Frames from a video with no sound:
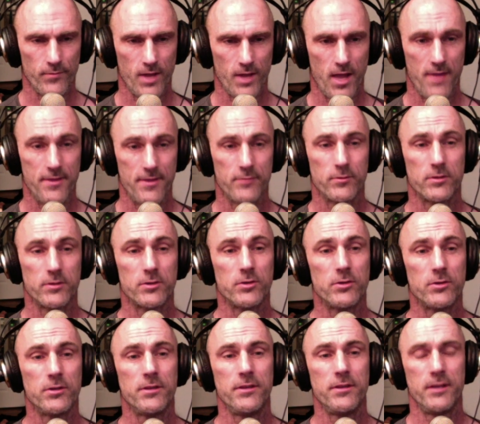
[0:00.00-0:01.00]
and then
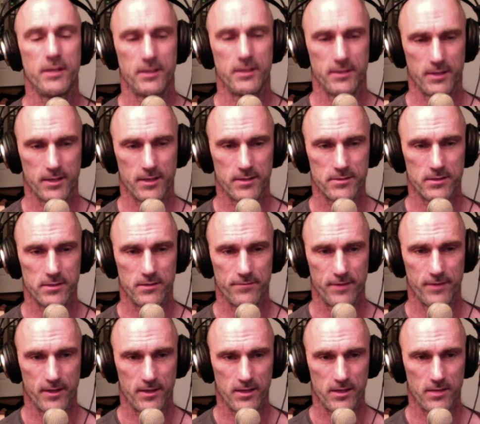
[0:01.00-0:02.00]
returning the index of
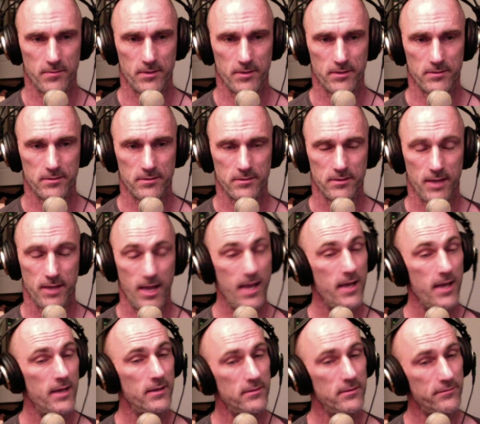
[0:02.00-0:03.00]
that element.
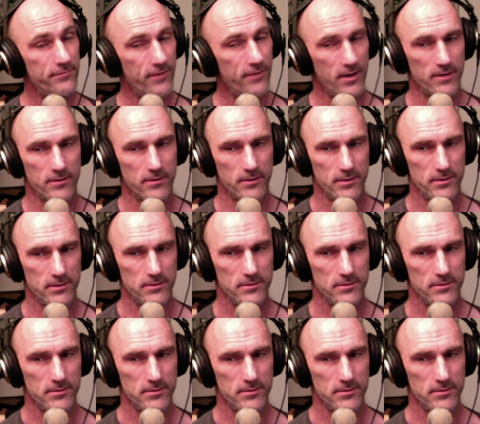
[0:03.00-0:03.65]
And finally,